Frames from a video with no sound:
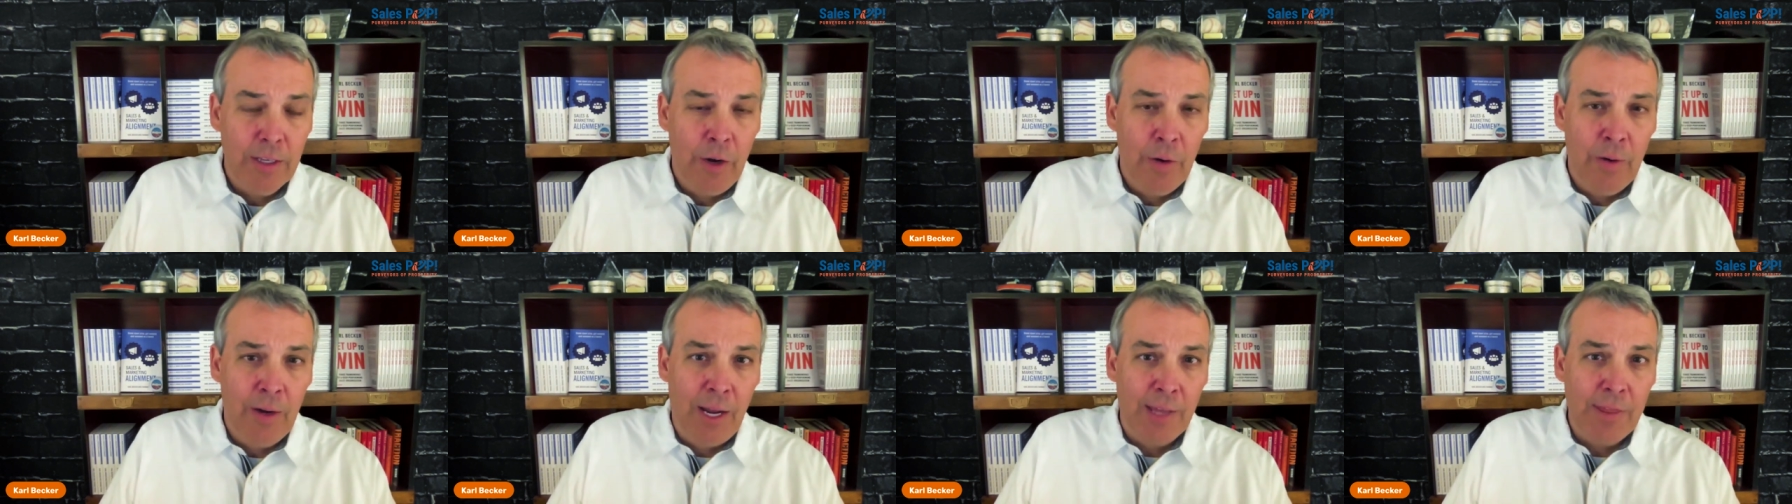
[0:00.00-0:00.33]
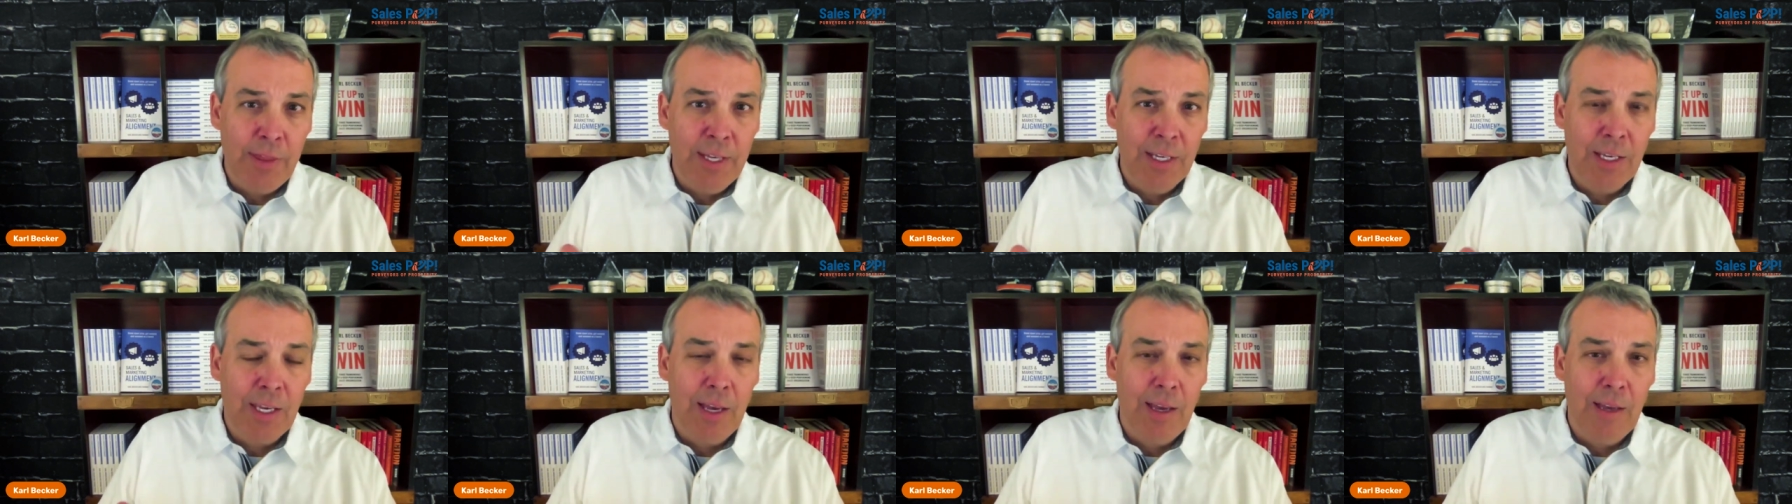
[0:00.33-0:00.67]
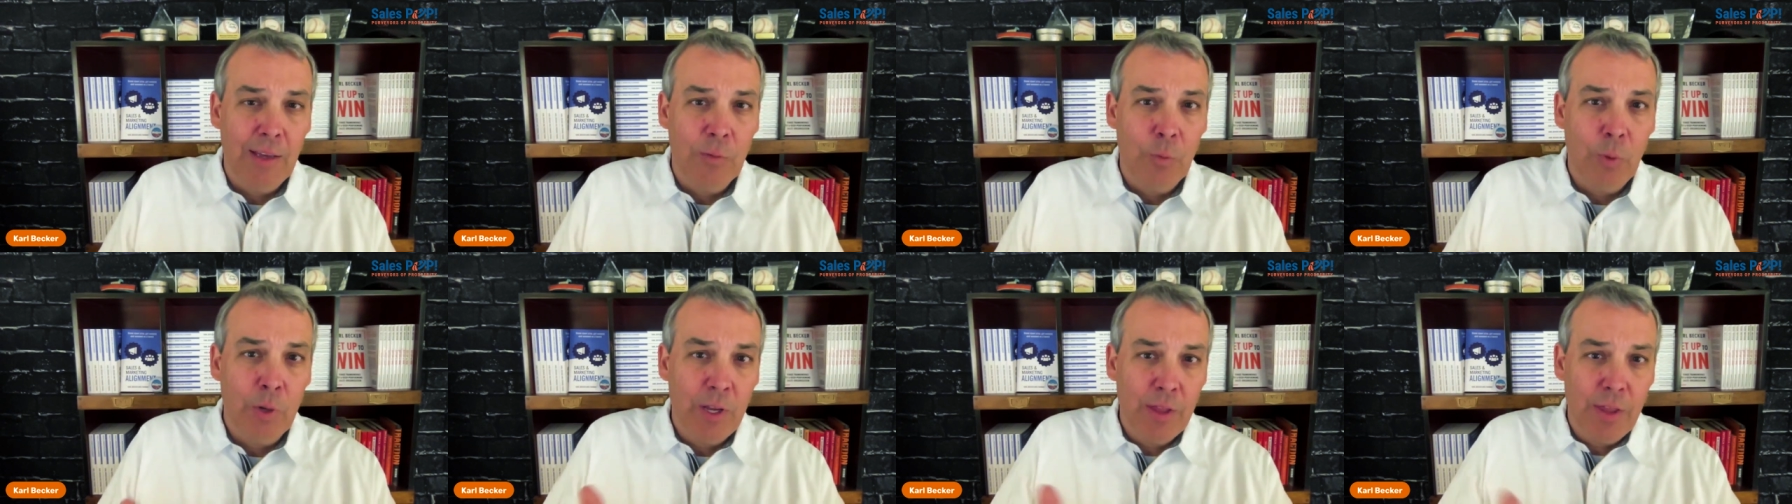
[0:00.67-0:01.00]
You know, and I think
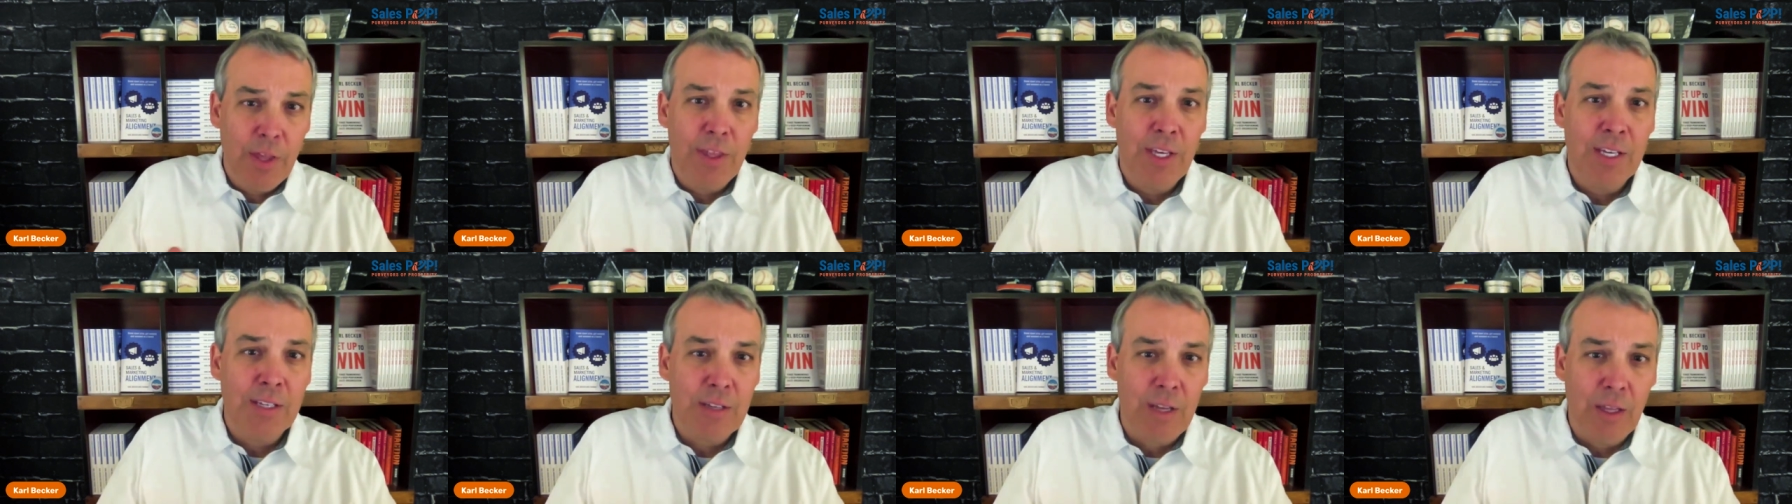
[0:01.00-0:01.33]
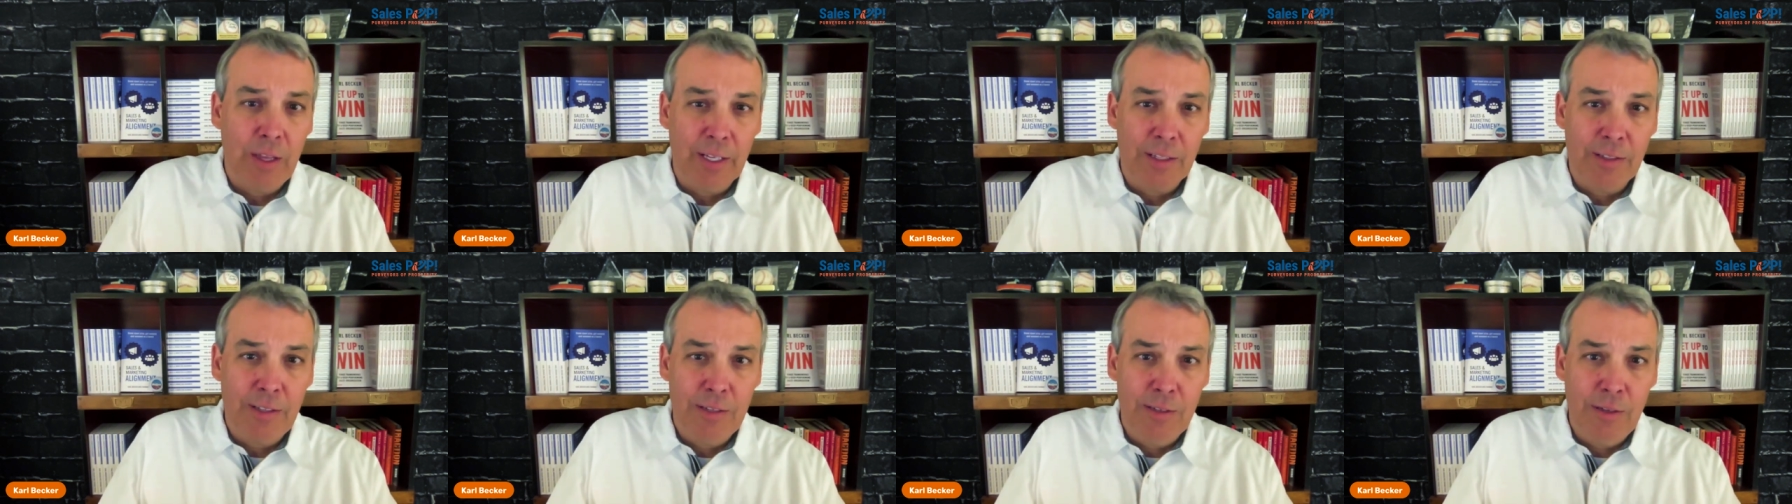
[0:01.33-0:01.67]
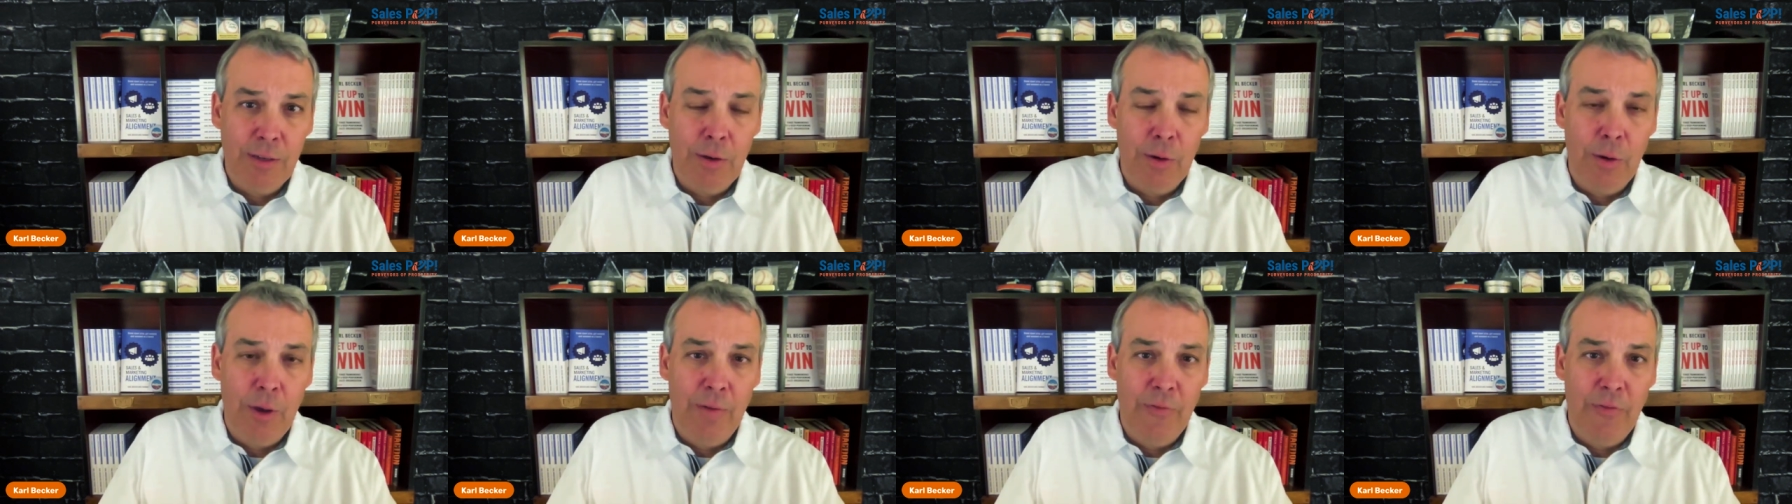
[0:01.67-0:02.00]
one of the things I like to
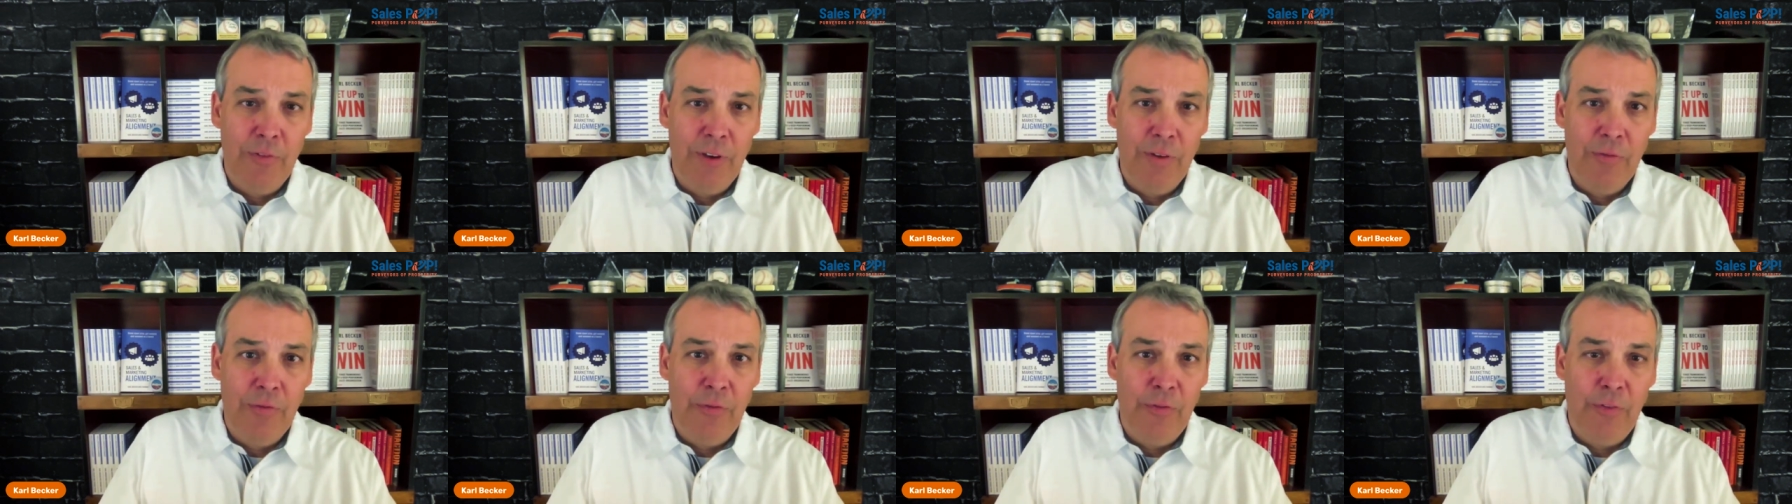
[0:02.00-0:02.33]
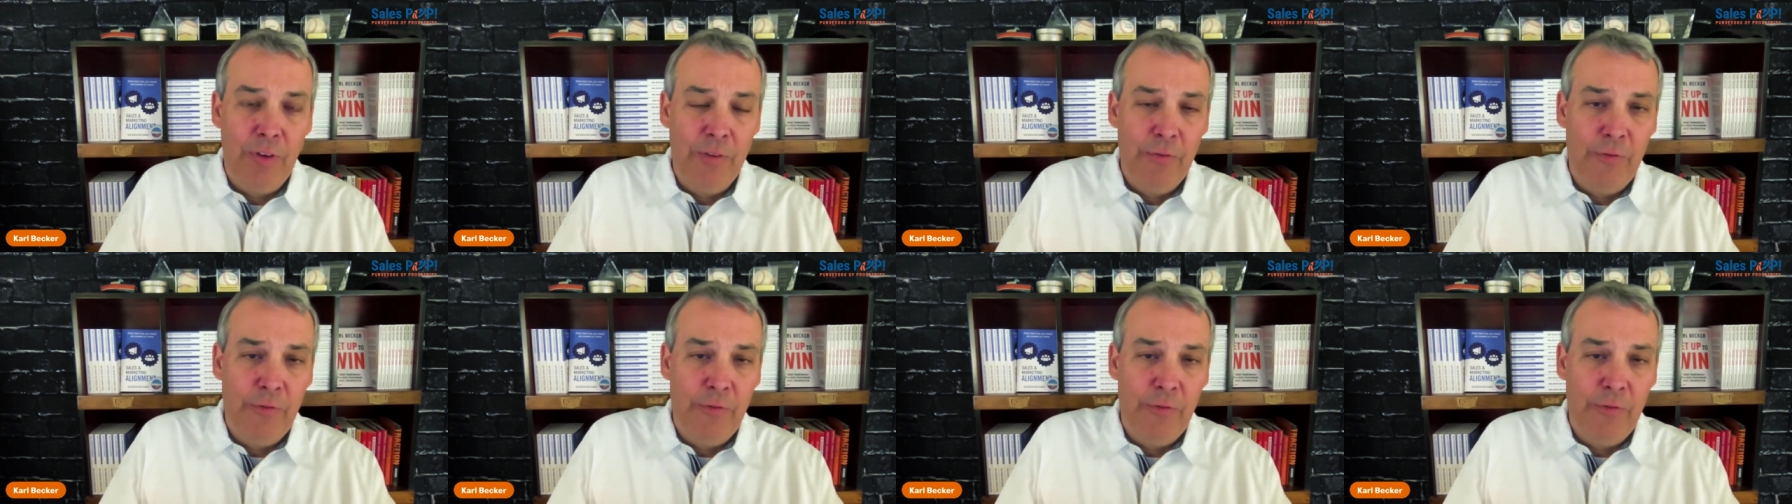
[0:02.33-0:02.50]
do, if, if,